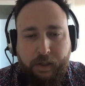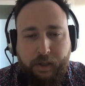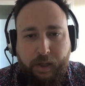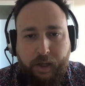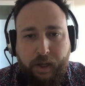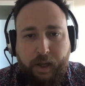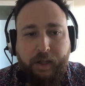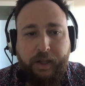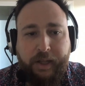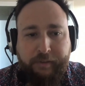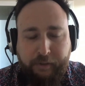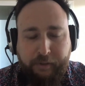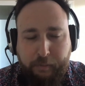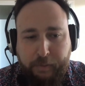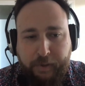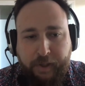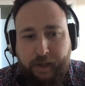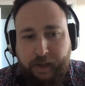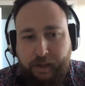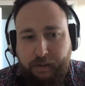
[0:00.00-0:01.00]
a level
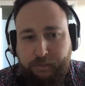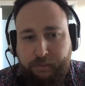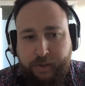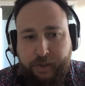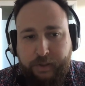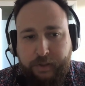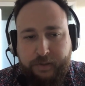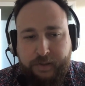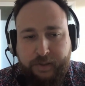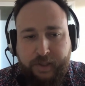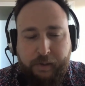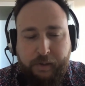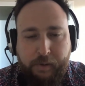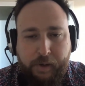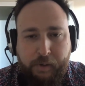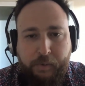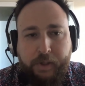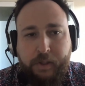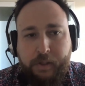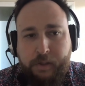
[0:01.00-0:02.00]
playing field. So that way,
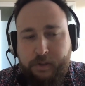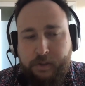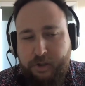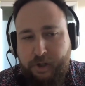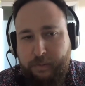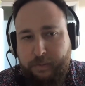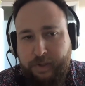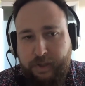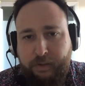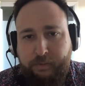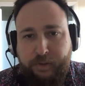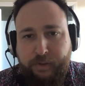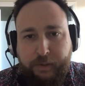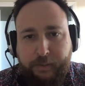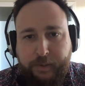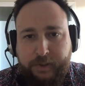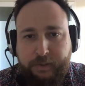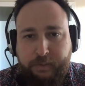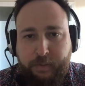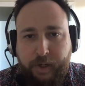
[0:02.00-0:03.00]
when you show up to the
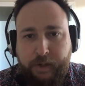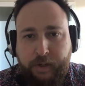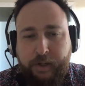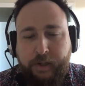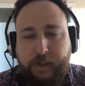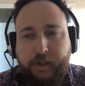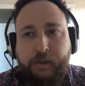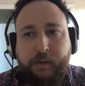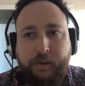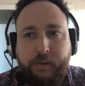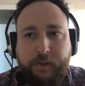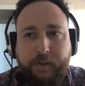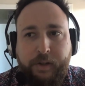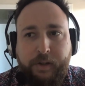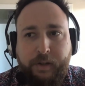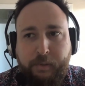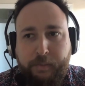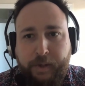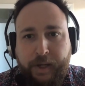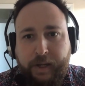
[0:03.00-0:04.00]
farmer's market, you know that
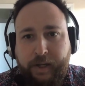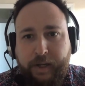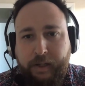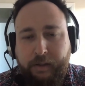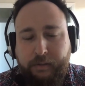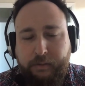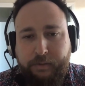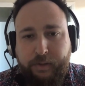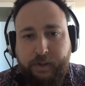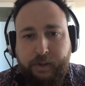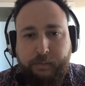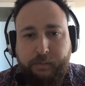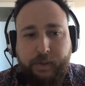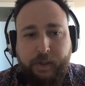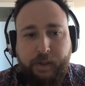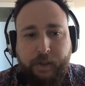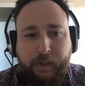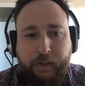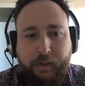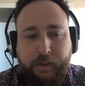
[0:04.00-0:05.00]
you're buying from
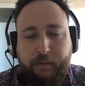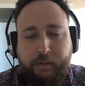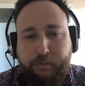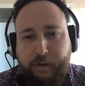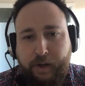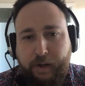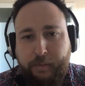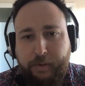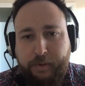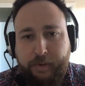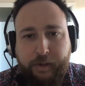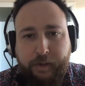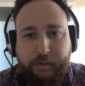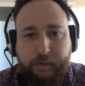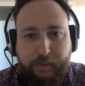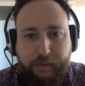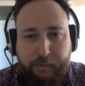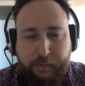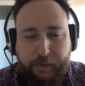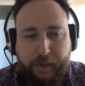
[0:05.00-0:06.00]
the farmer that
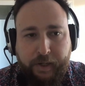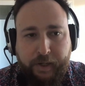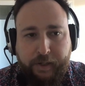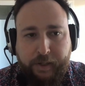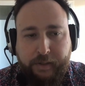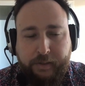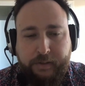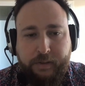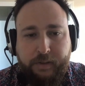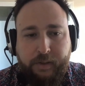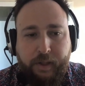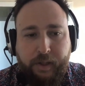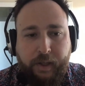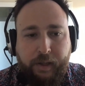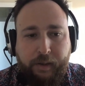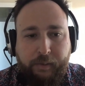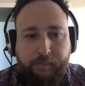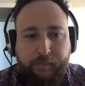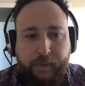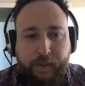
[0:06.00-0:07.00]
grew the product,
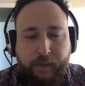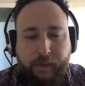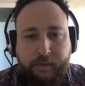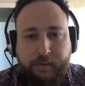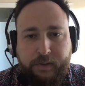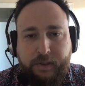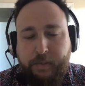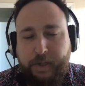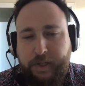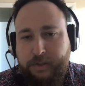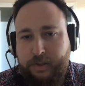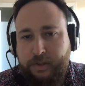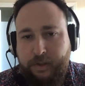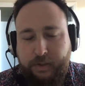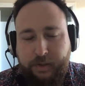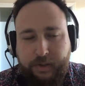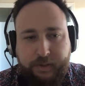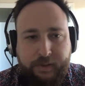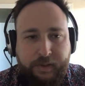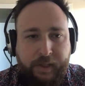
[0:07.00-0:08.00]
to make sure
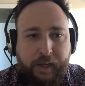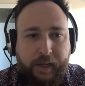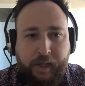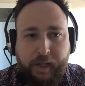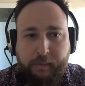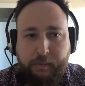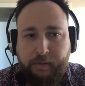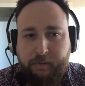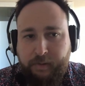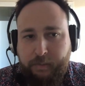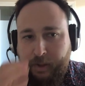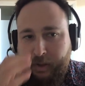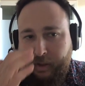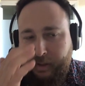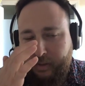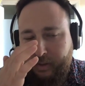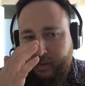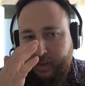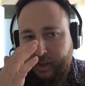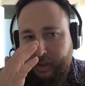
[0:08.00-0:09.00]
that it's not coming from a
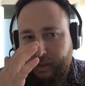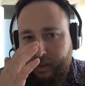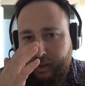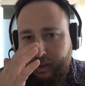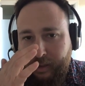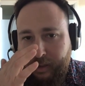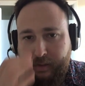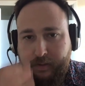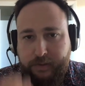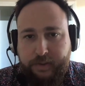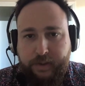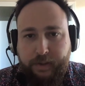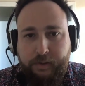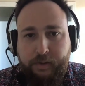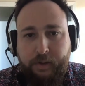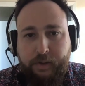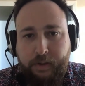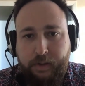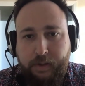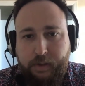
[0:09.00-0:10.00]
wholesaler. So
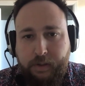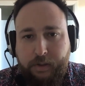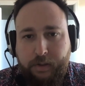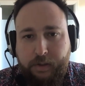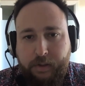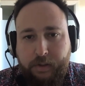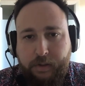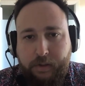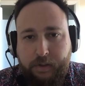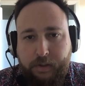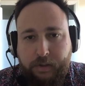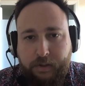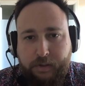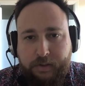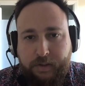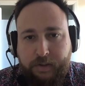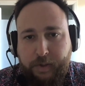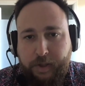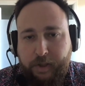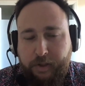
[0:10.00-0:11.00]

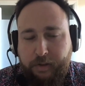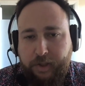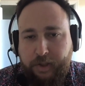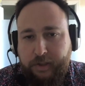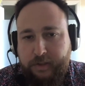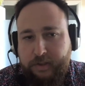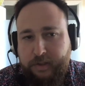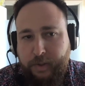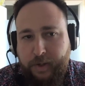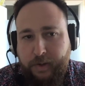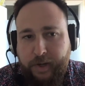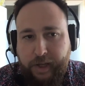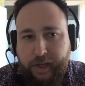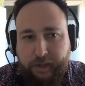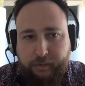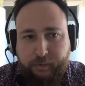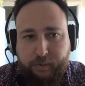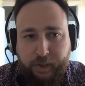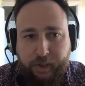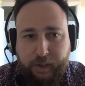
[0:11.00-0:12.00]
some of the things about
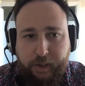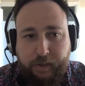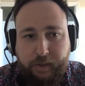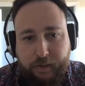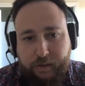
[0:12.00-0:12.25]
California.